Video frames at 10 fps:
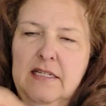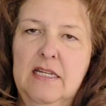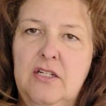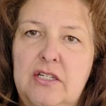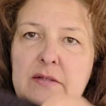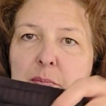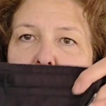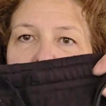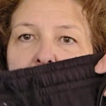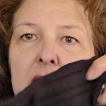can just
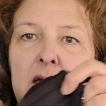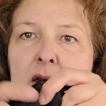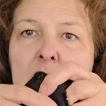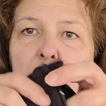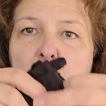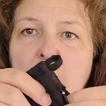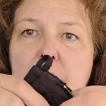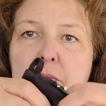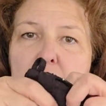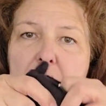be pulled
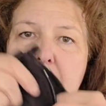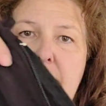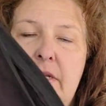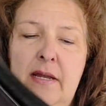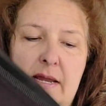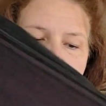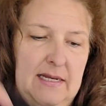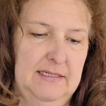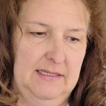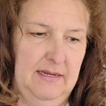around
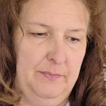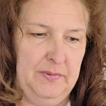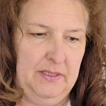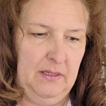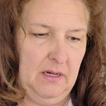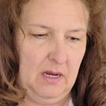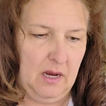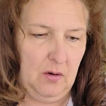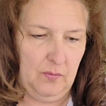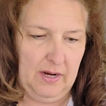and zipped
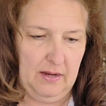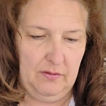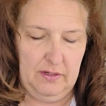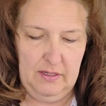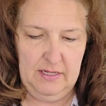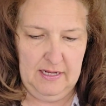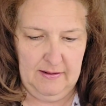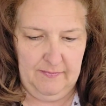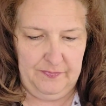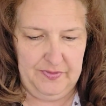around
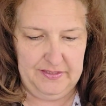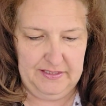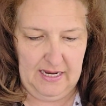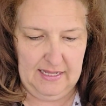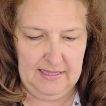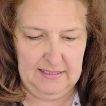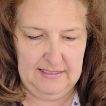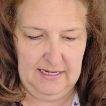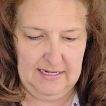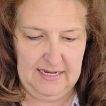the side
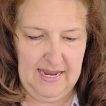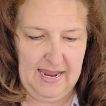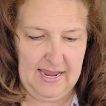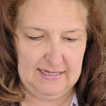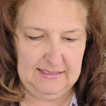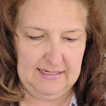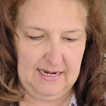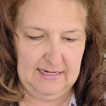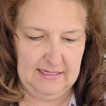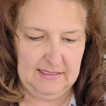that's in a cast,
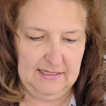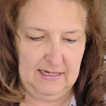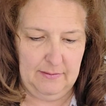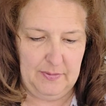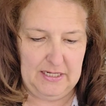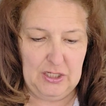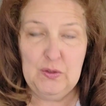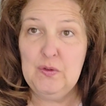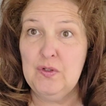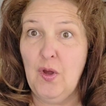and it's going to be
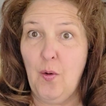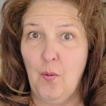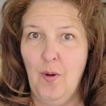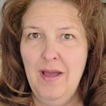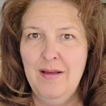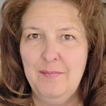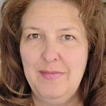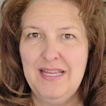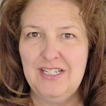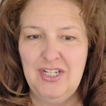so
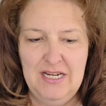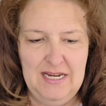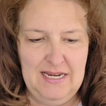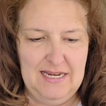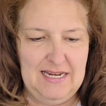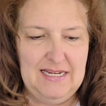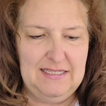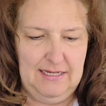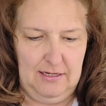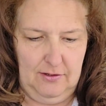much
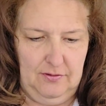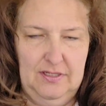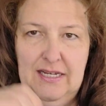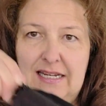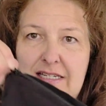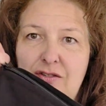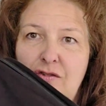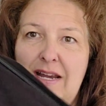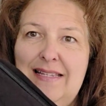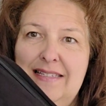easier to get
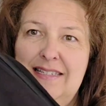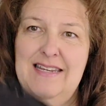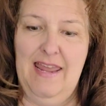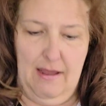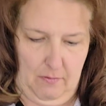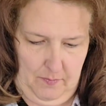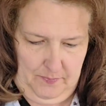dressed now.